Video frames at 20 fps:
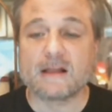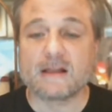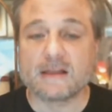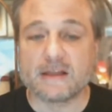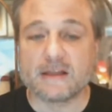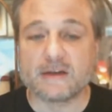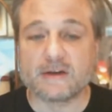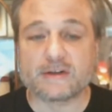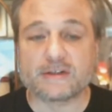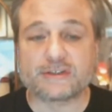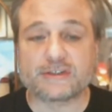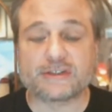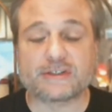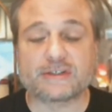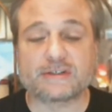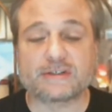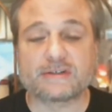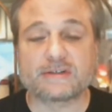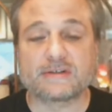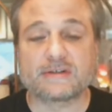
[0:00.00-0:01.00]

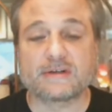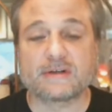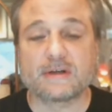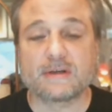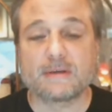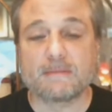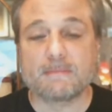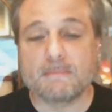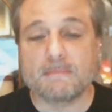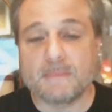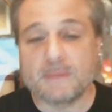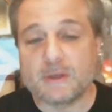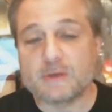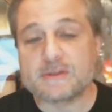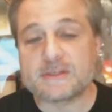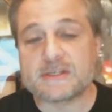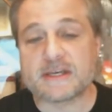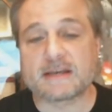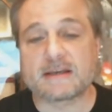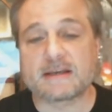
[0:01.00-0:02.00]
Literature,
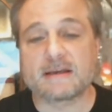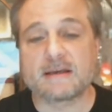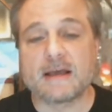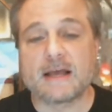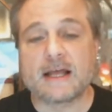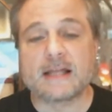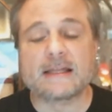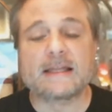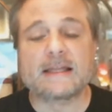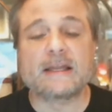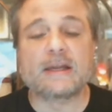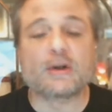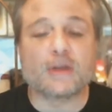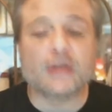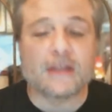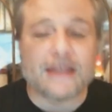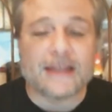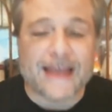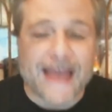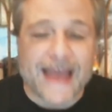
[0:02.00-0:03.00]
music,
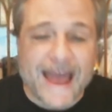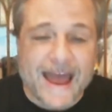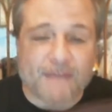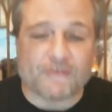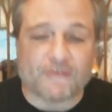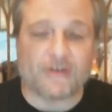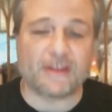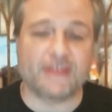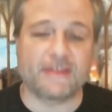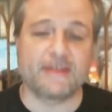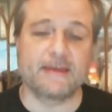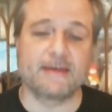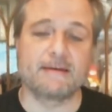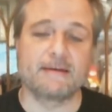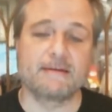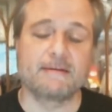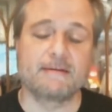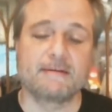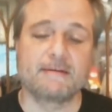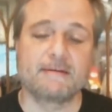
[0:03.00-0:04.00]
literally everything